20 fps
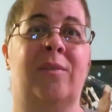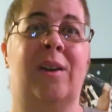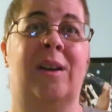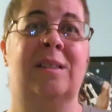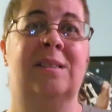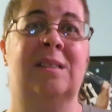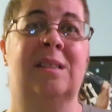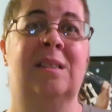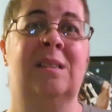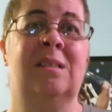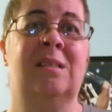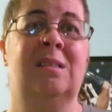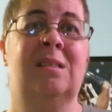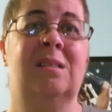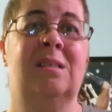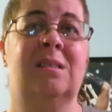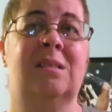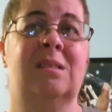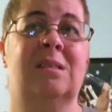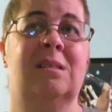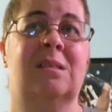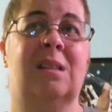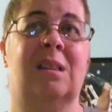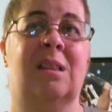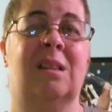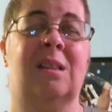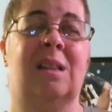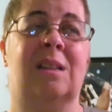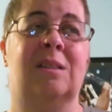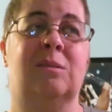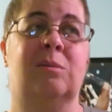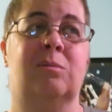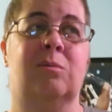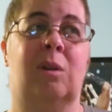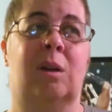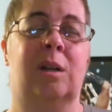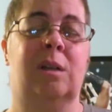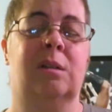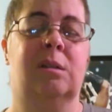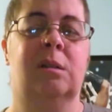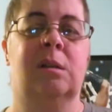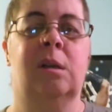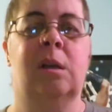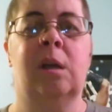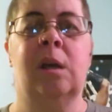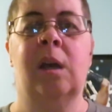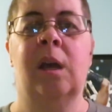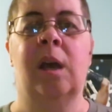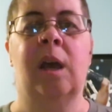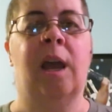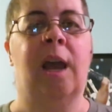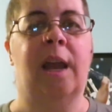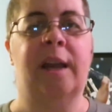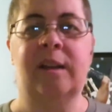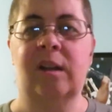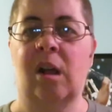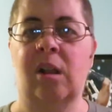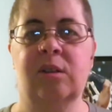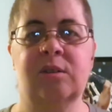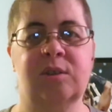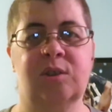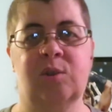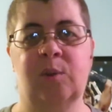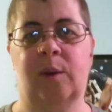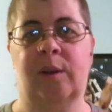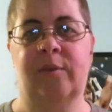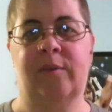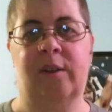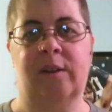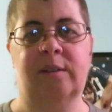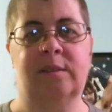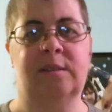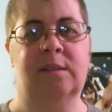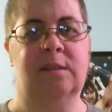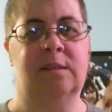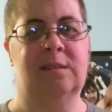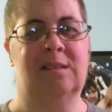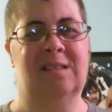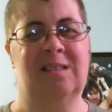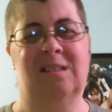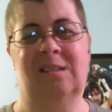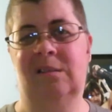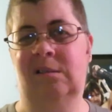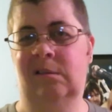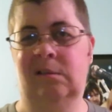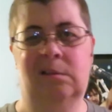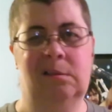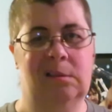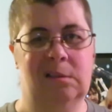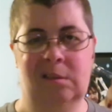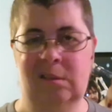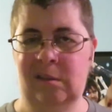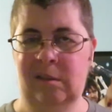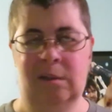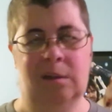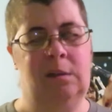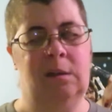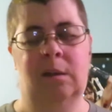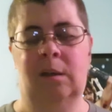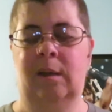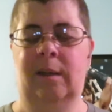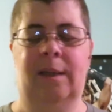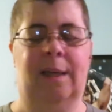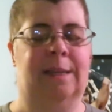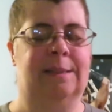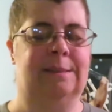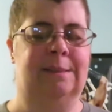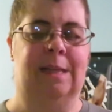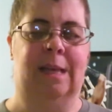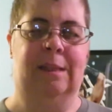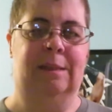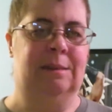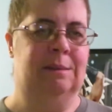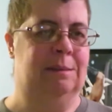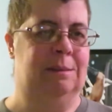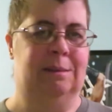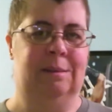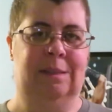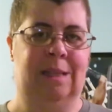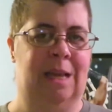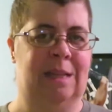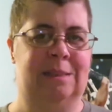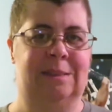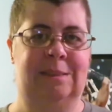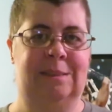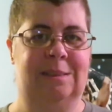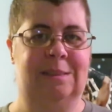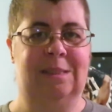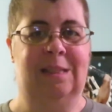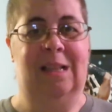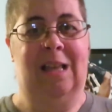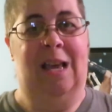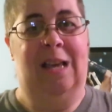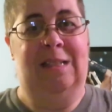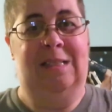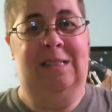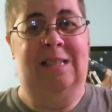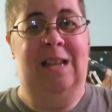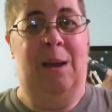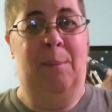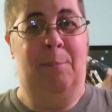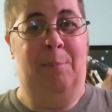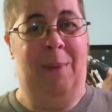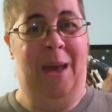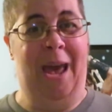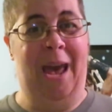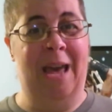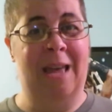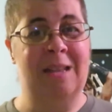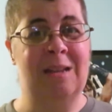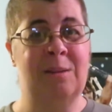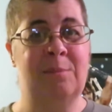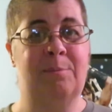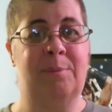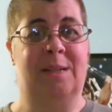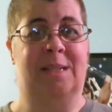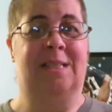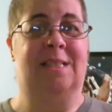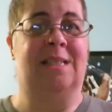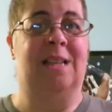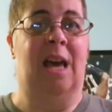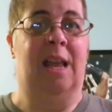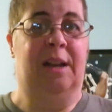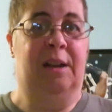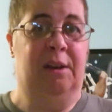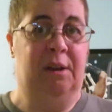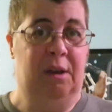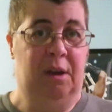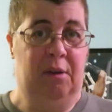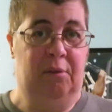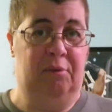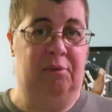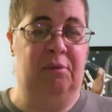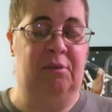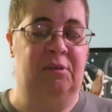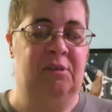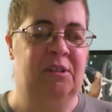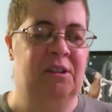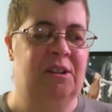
I think that's right. $8.25. That's not, that's, it's not bad, but it's not enough.